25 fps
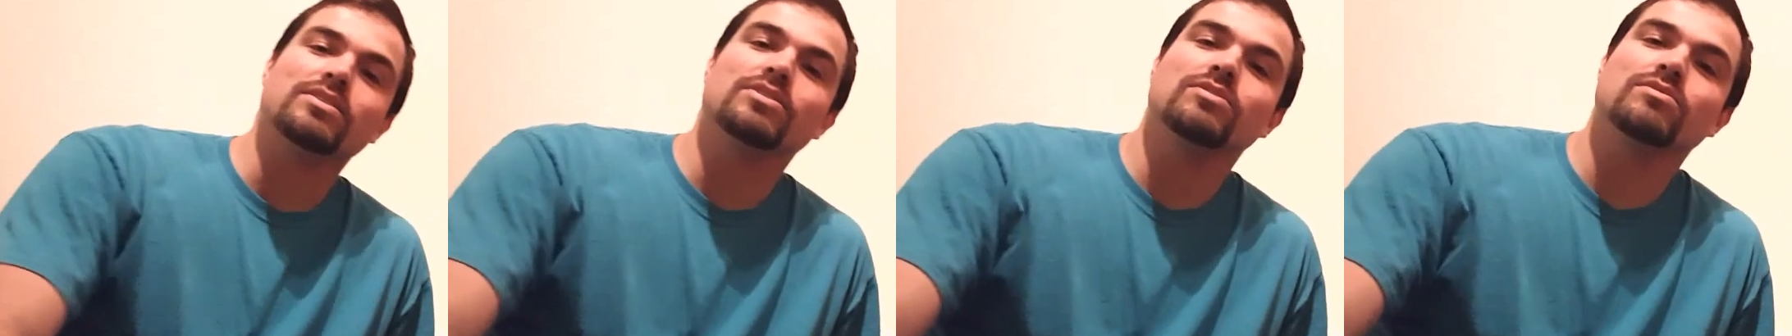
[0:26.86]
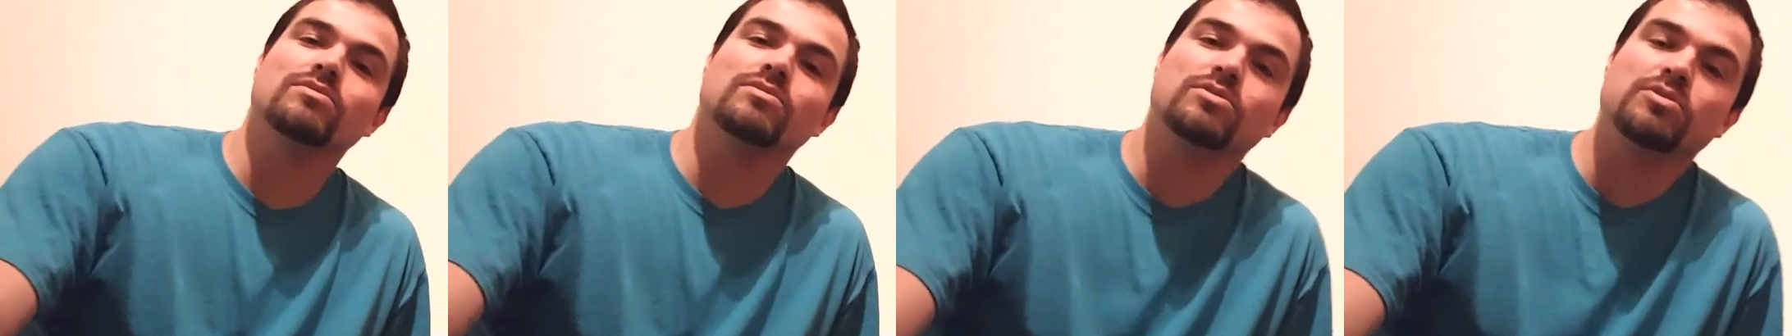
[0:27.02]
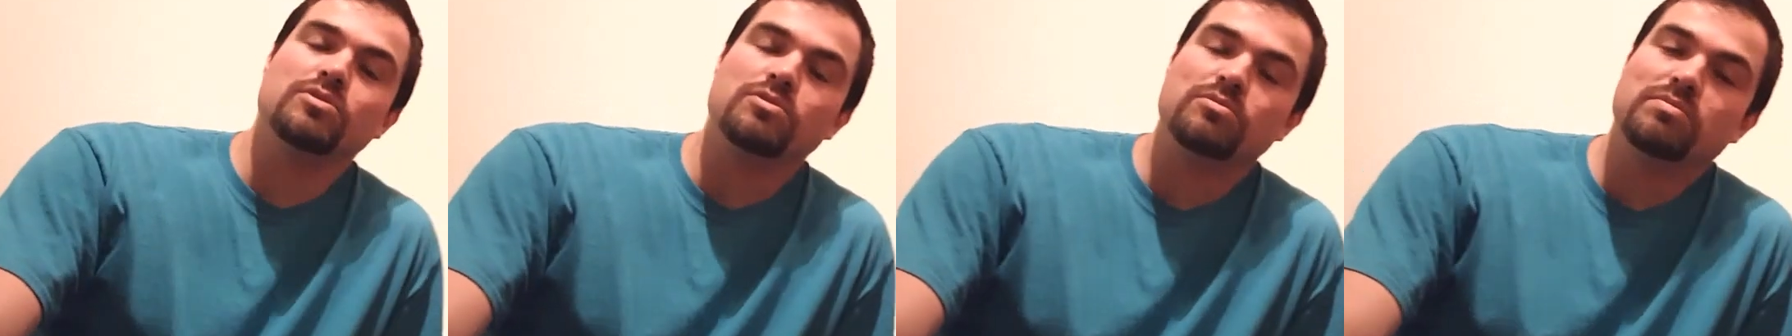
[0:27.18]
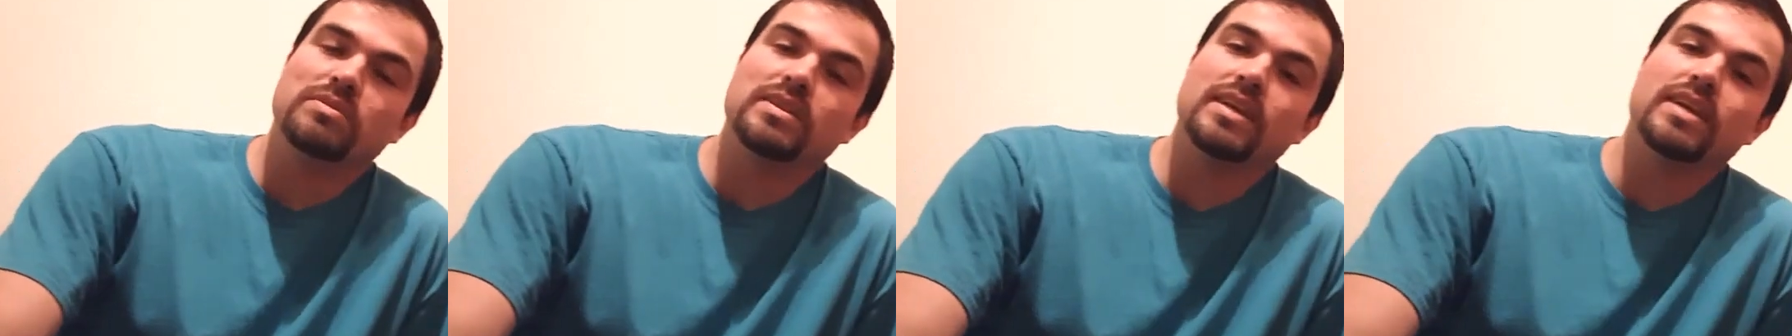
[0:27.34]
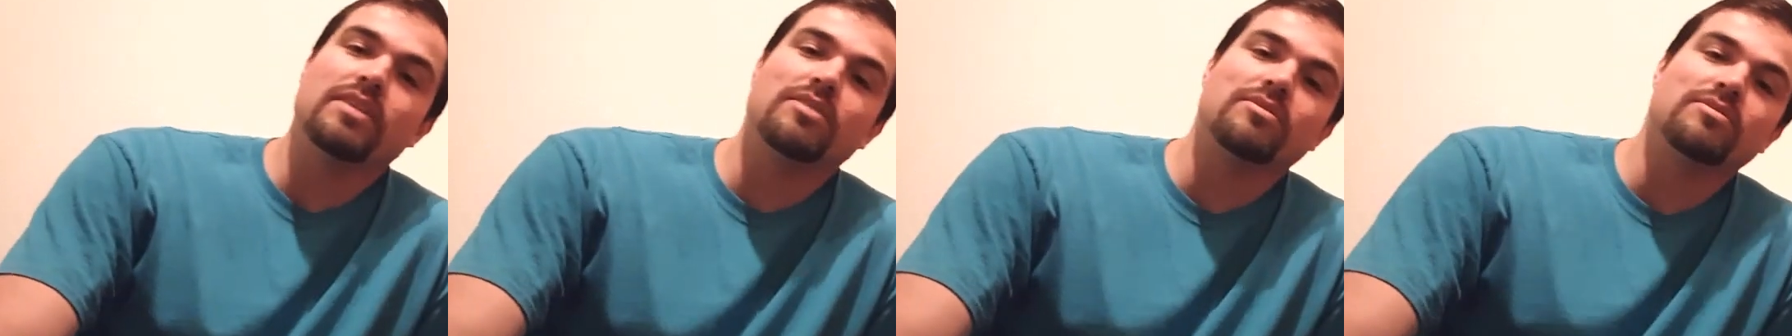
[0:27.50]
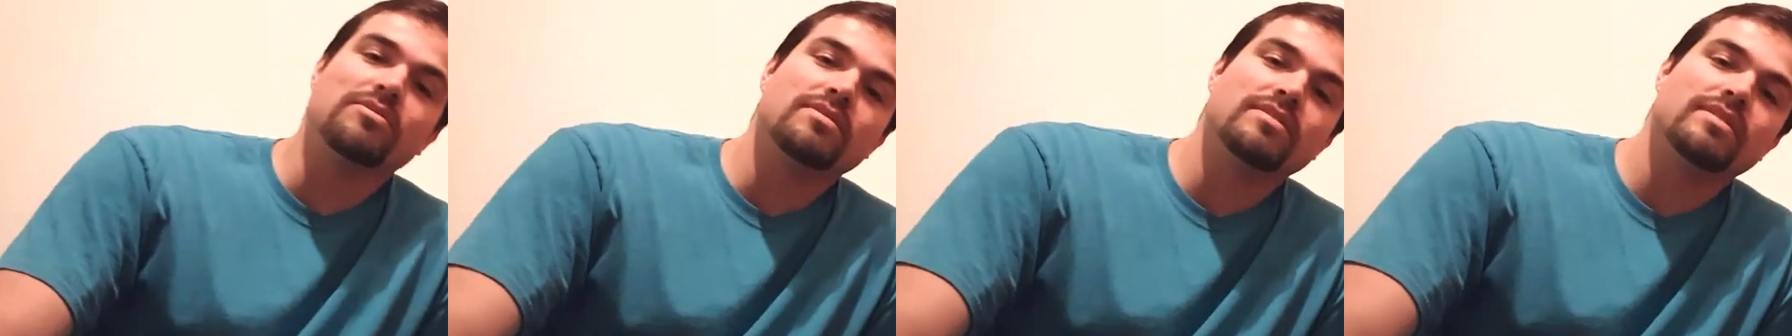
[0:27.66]
a YouTube
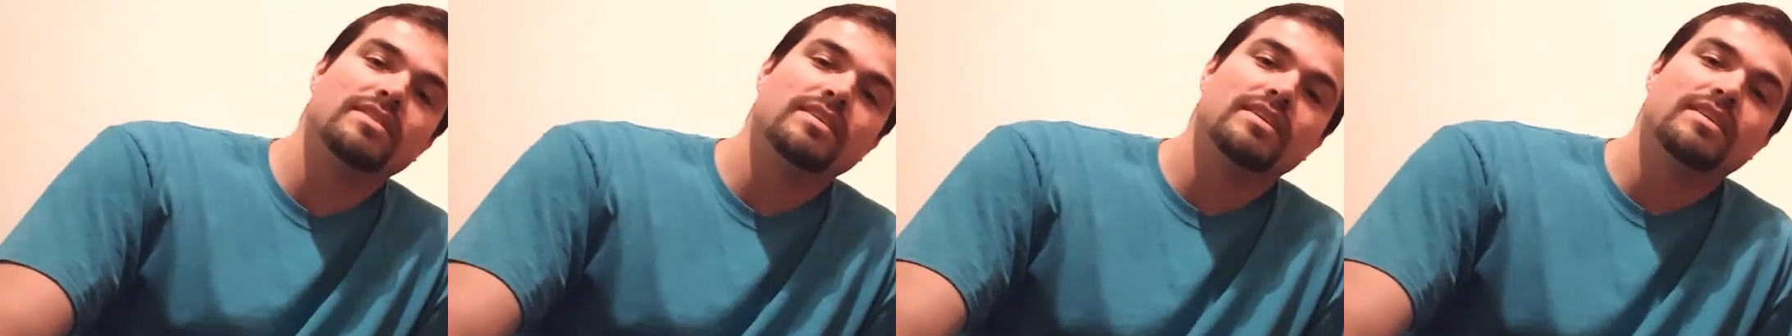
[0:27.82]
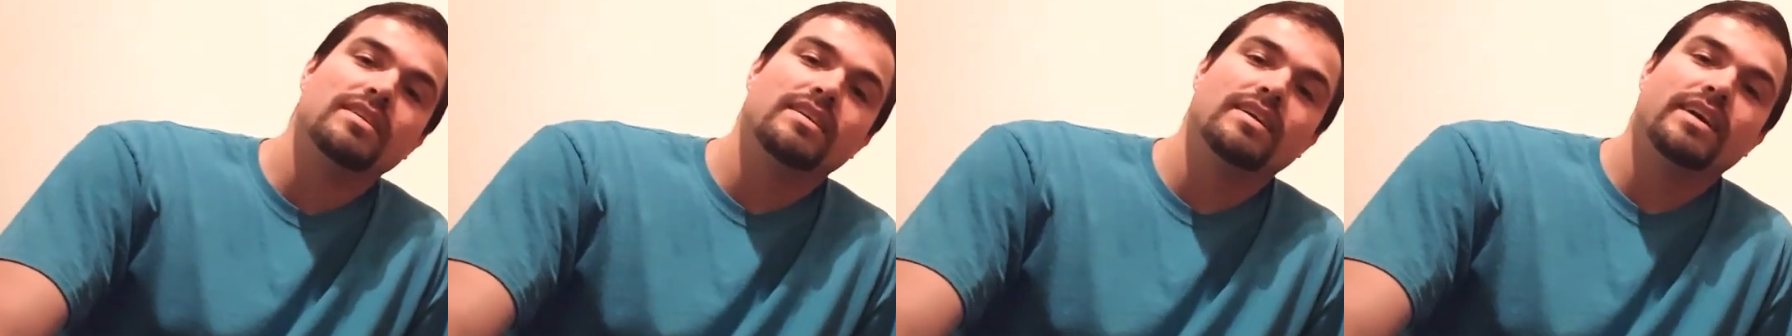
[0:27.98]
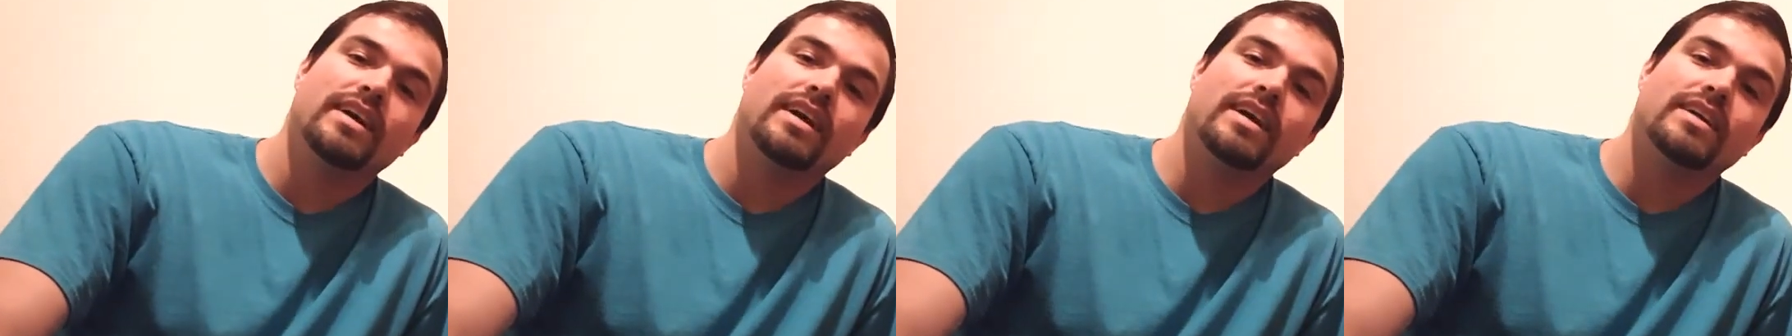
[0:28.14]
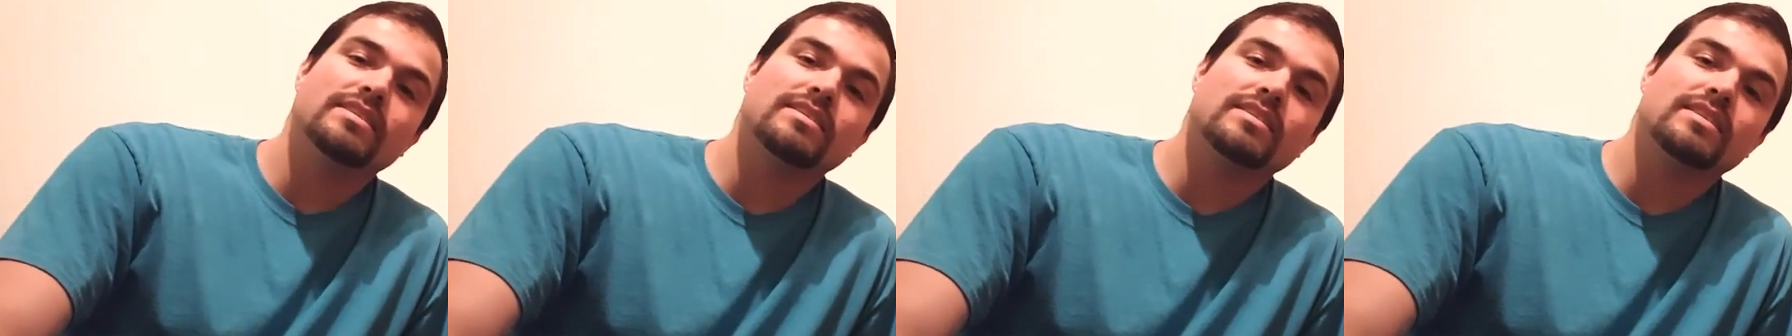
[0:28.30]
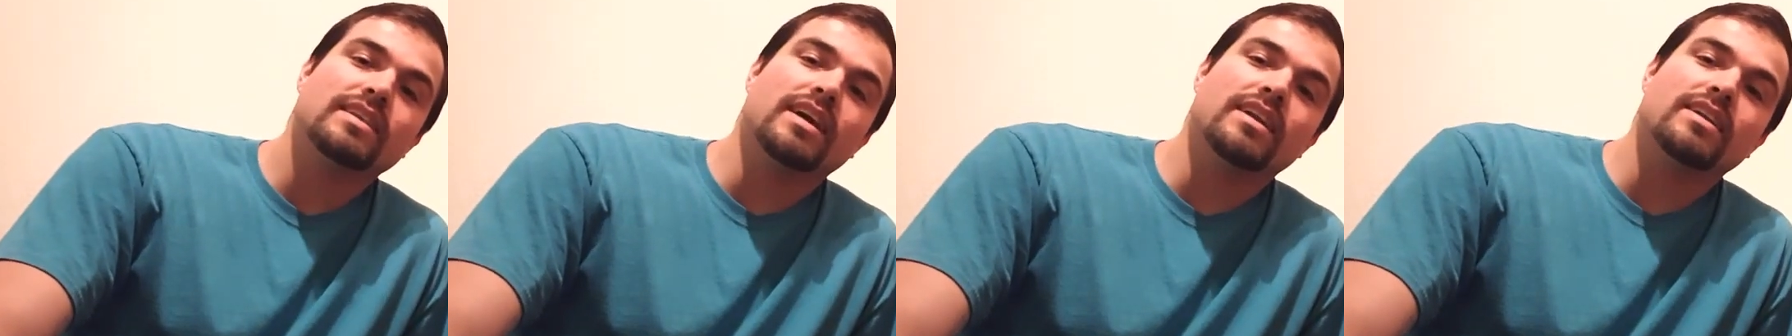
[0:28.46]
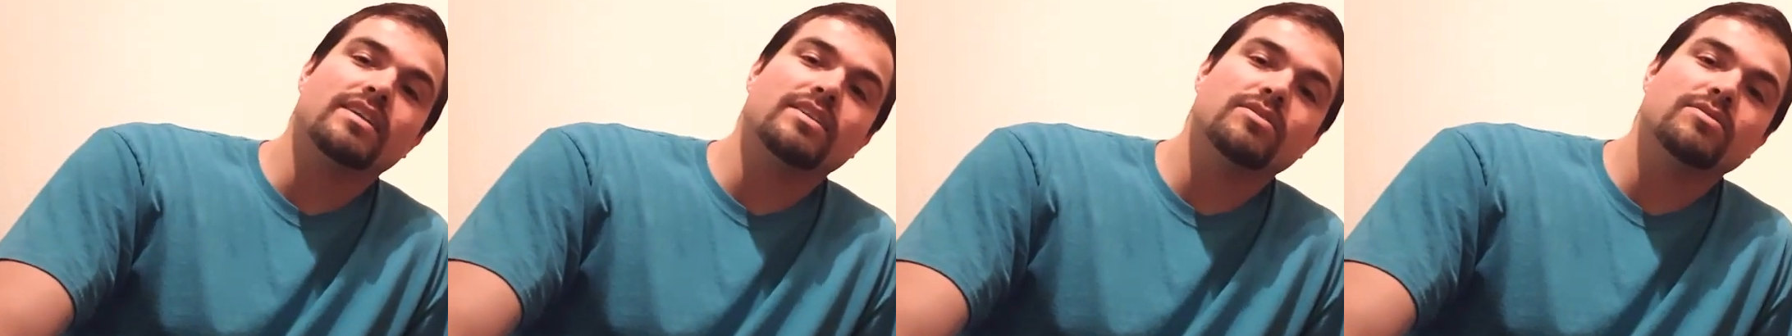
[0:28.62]
channel and just
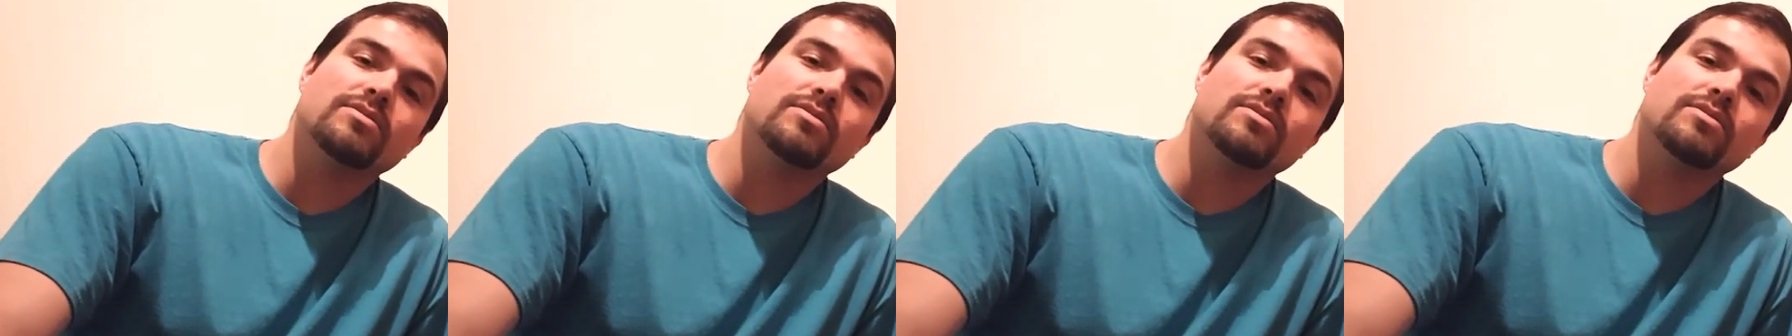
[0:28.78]
kind of